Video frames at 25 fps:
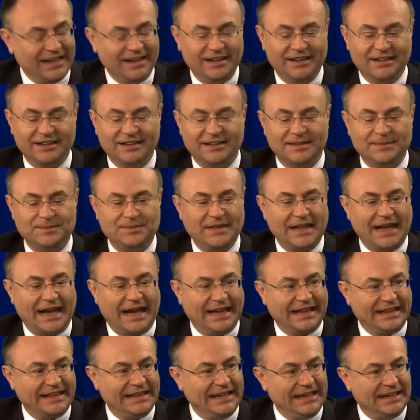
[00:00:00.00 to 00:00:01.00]

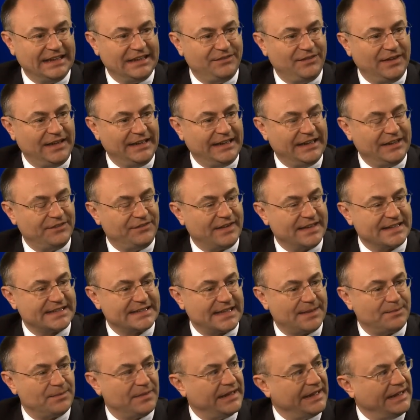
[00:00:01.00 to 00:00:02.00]
I think it will give us
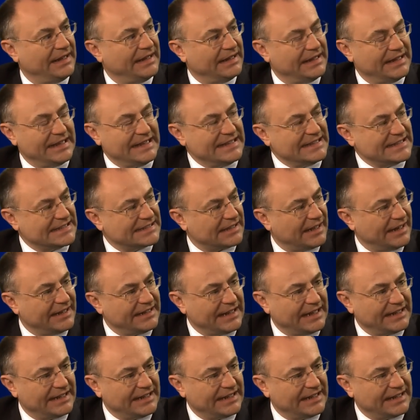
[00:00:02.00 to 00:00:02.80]
some insight.